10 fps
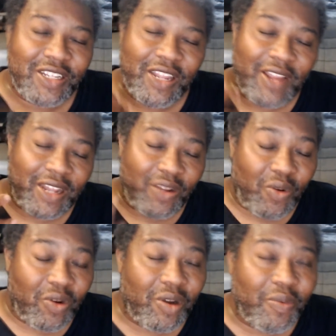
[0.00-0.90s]
They had to
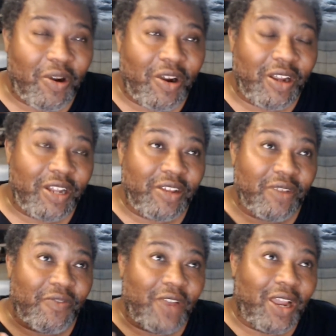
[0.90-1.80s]
order a part. It
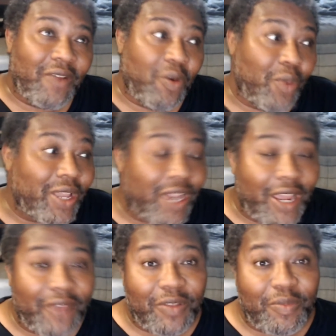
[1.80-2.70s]
took forever, a week and a
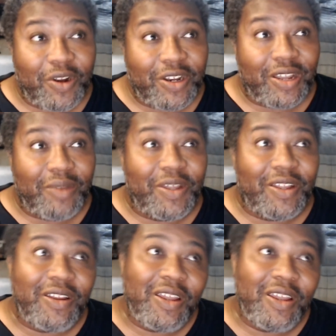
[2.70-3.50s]
half for the part to come in.